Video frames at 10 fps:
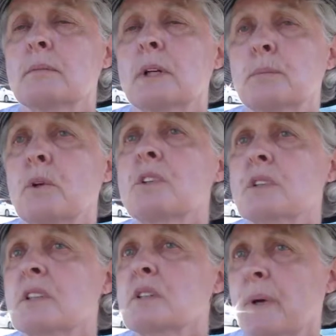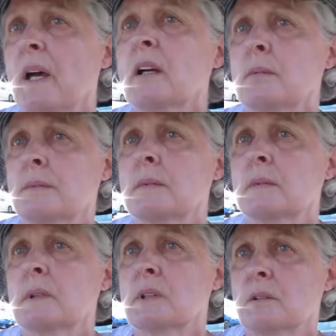abortion as a backup
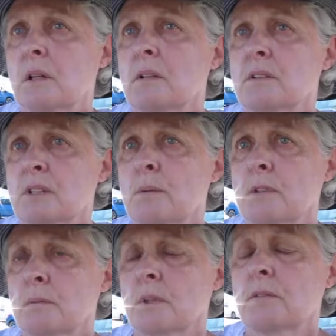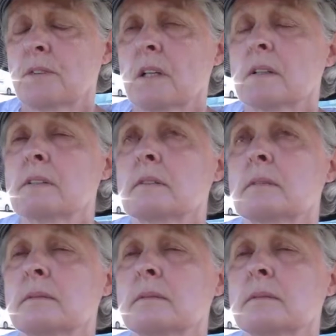to contraception when it fails.